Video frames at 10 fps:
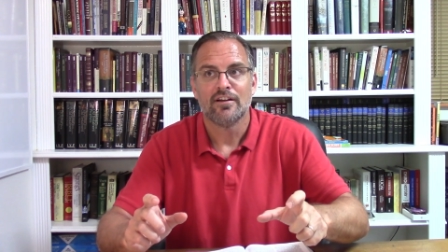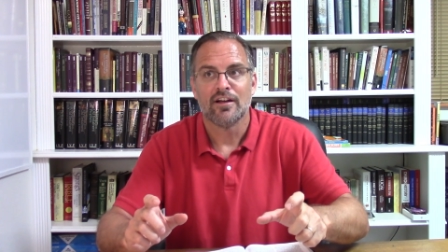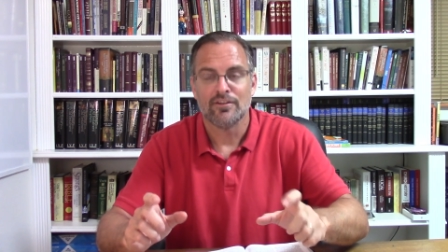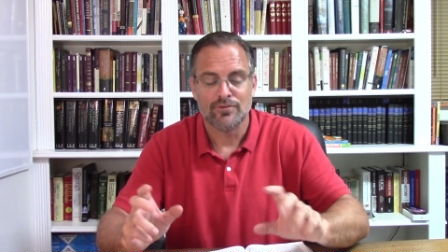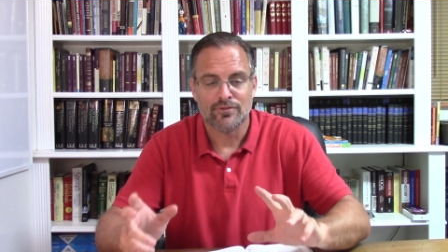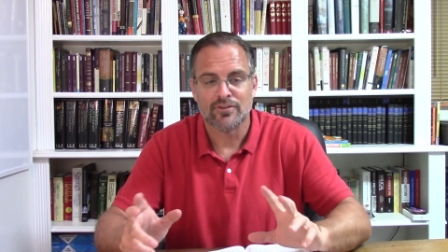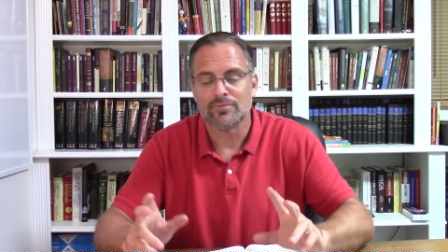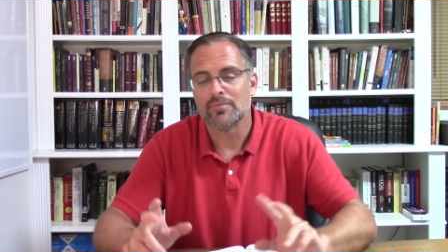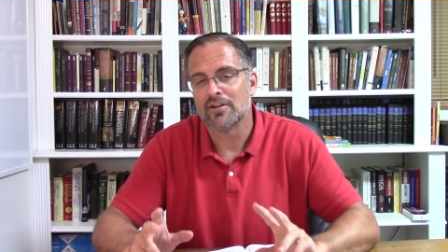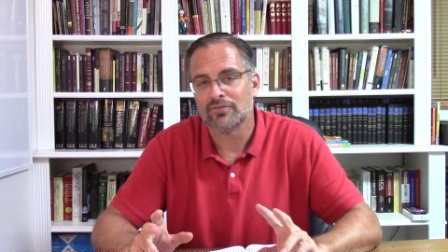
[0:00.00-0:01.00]
I'll use
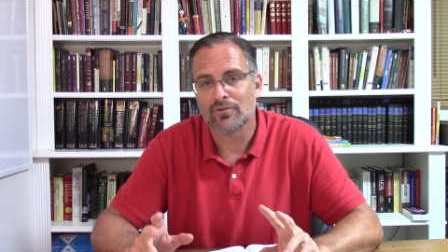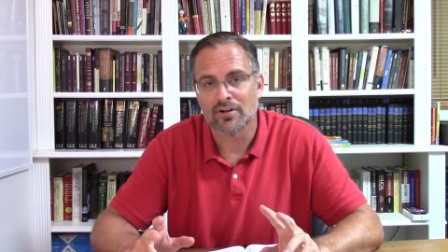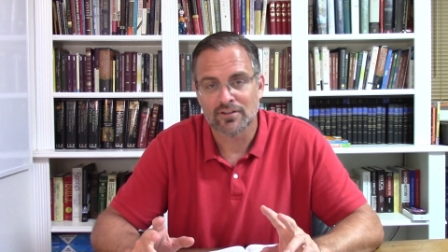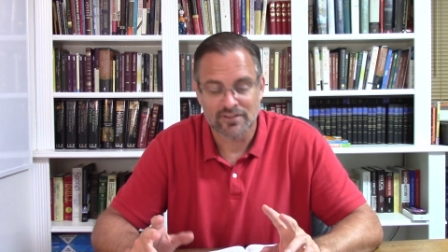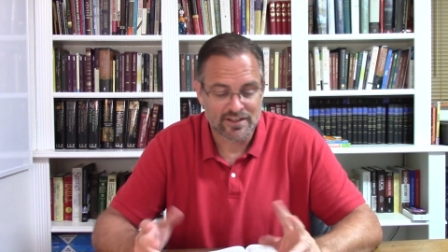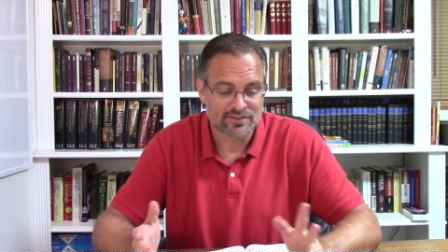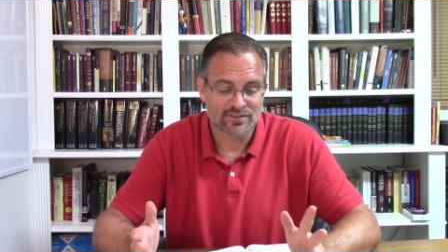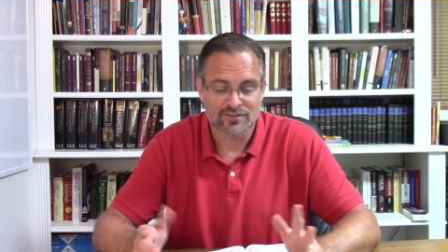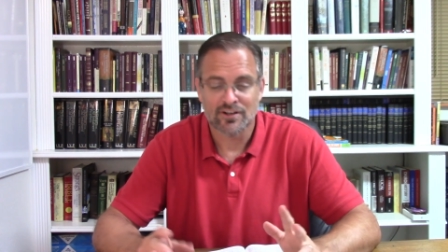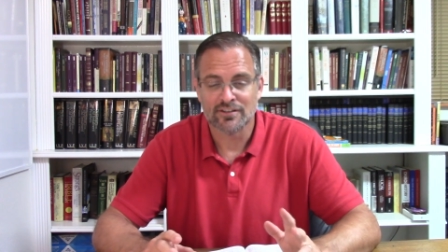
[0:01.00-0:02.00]
this metaphorically as the
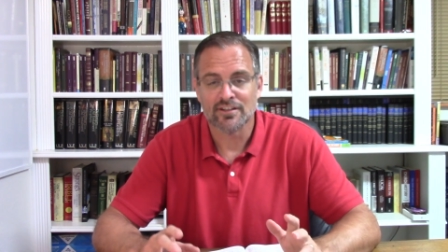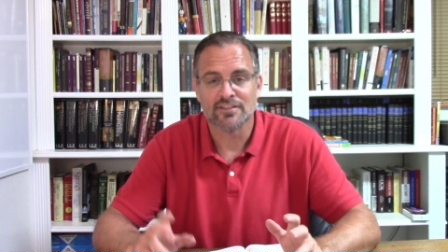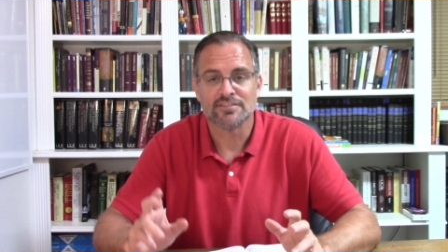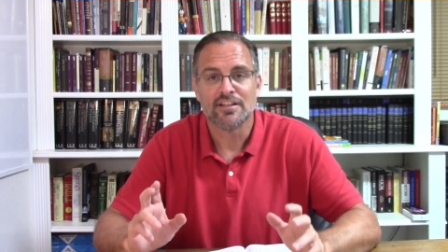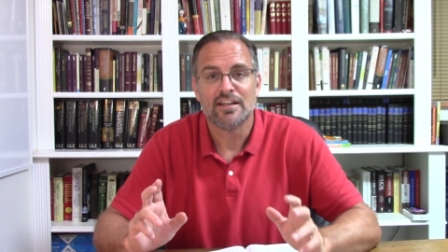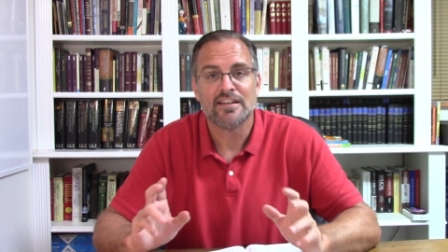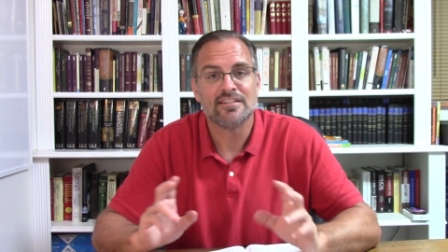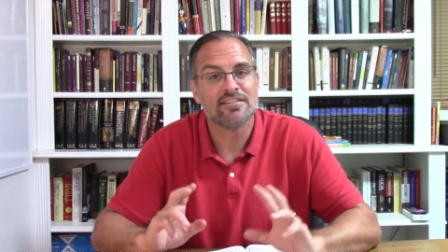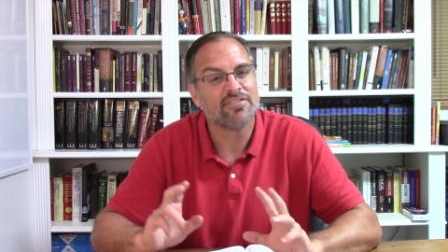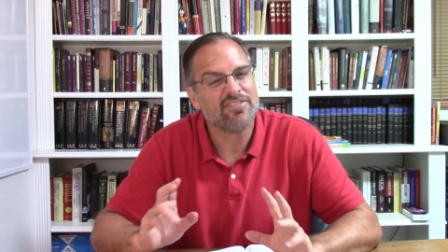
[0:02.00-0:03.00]
song does,
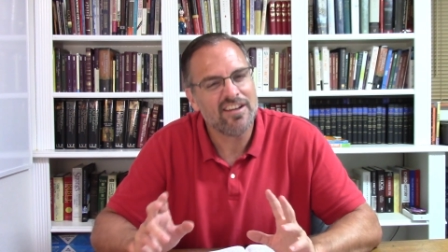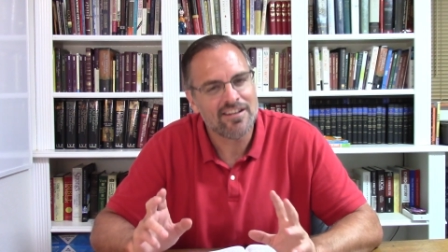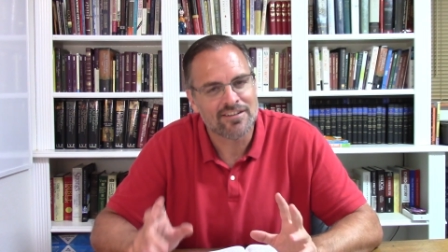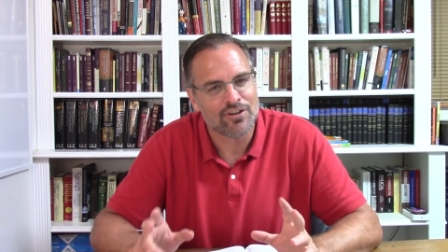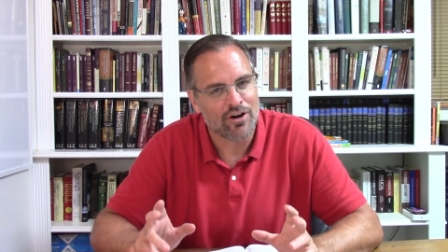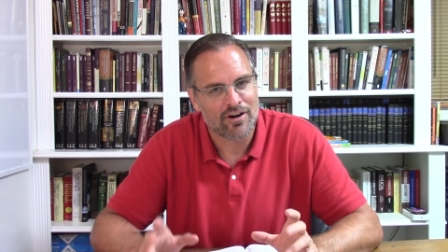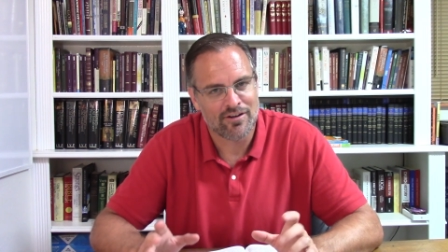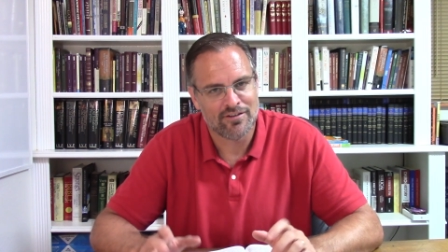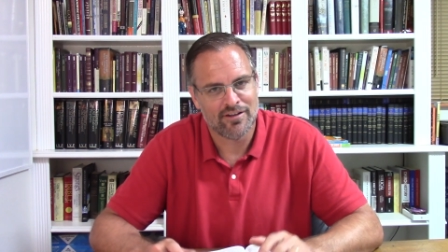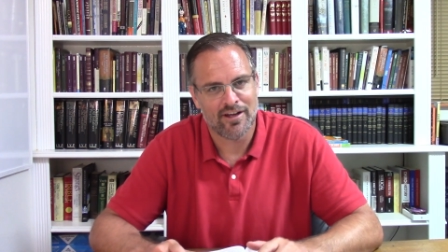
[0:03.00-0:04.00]
he's defeated the
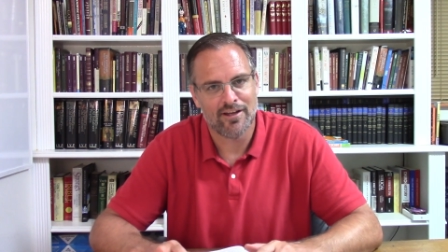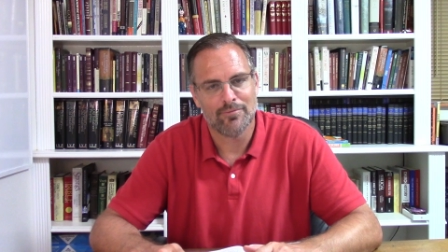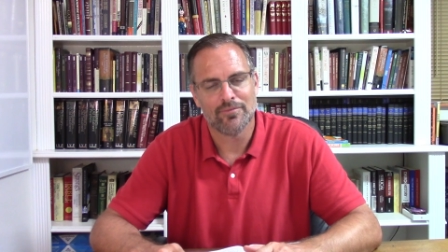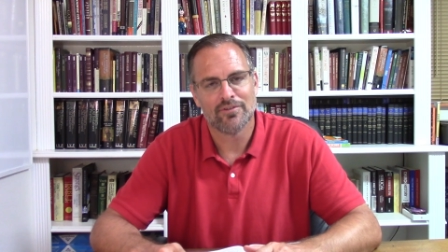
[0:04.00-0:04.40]
hard times.